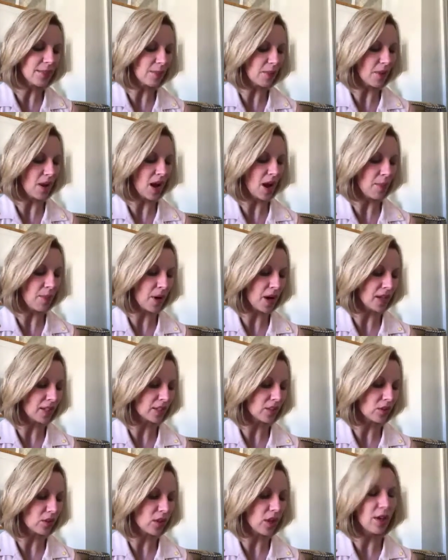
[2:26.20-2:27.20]
the
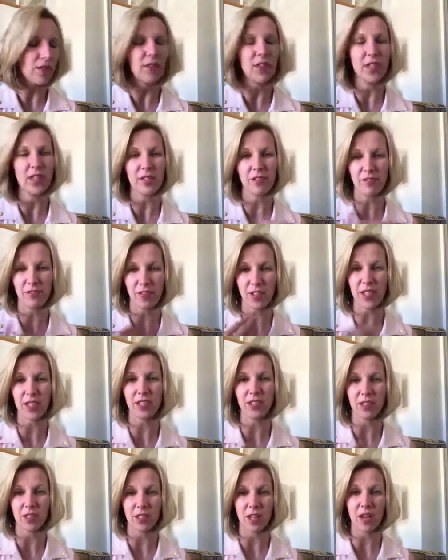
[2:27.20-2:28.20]
apostle of the
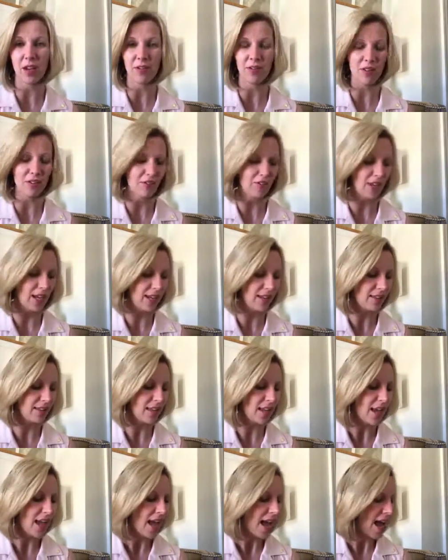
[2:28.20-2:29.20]
defense of the faith.
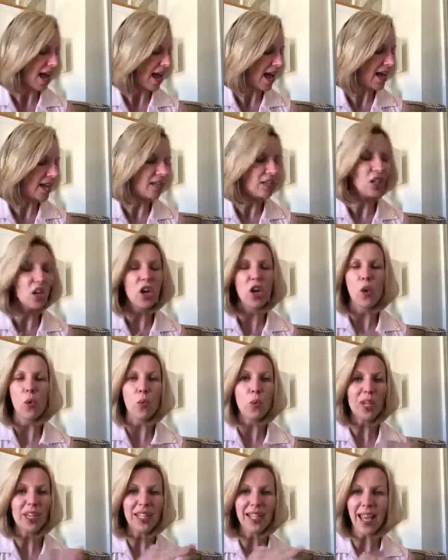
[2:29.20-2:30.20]
And
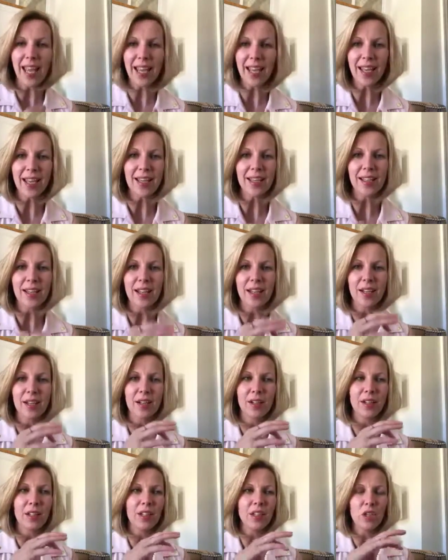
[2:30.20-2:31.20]
we can't
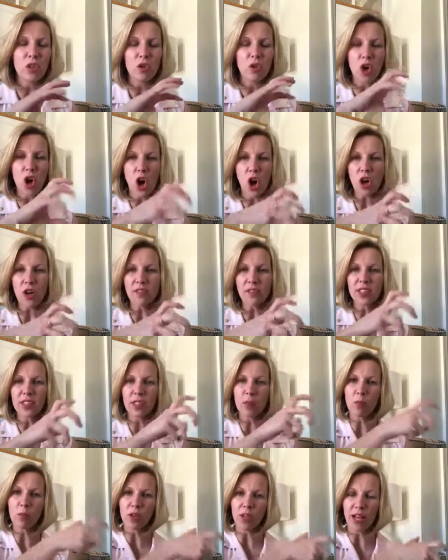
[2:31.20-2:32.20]
you know, carve
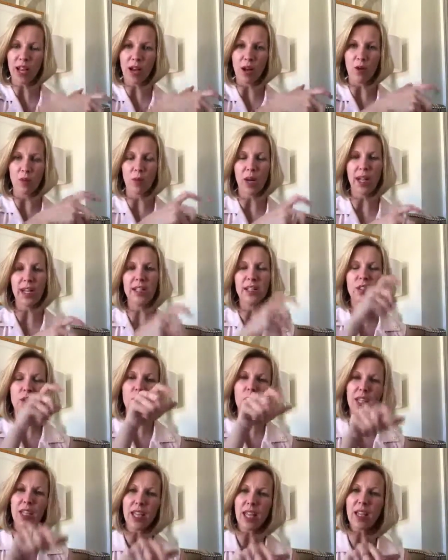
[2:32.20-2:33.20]
someone out, right? So
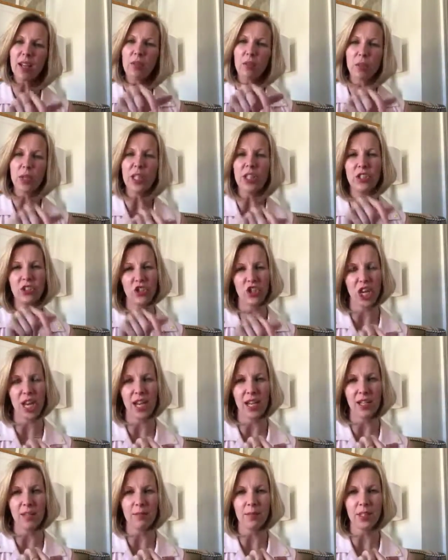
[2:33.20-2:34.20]
we can't read
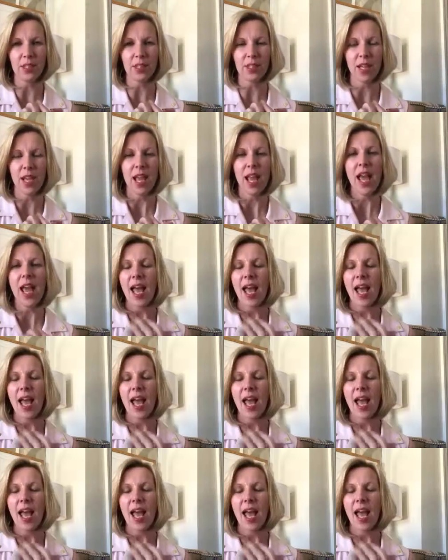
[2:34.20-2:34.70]
James